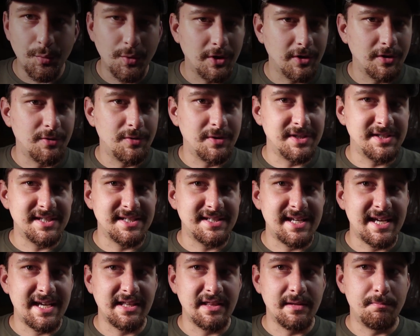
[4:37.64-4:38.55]
we're going to
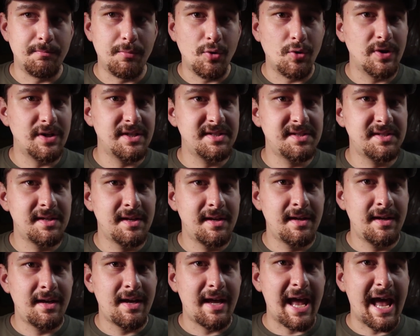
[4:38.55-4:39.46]
take the Boyds
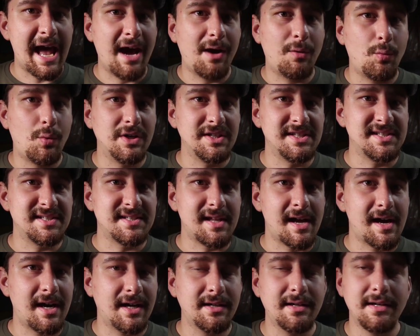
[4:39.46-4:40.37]
@1
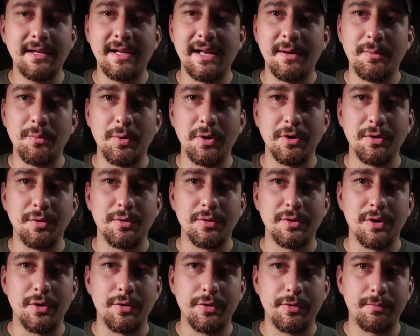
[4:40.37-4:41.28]
stock, and we're
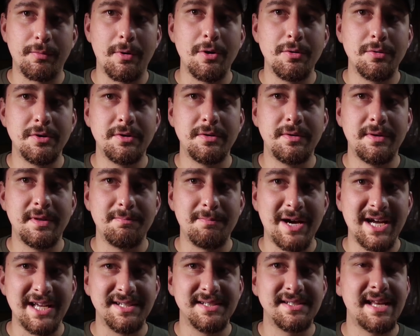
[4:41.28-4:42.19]
going to throw
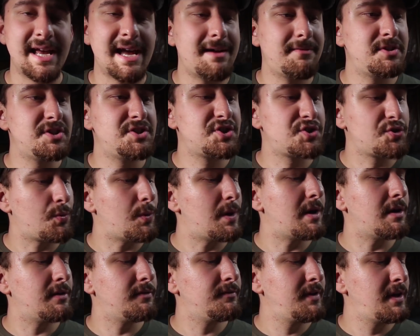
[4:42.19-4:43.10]
my Savage
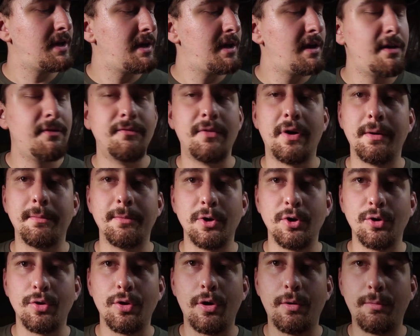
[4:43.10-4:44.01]
12
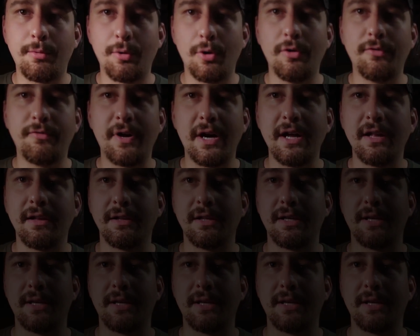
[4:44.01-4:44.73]
Varminter Low Profile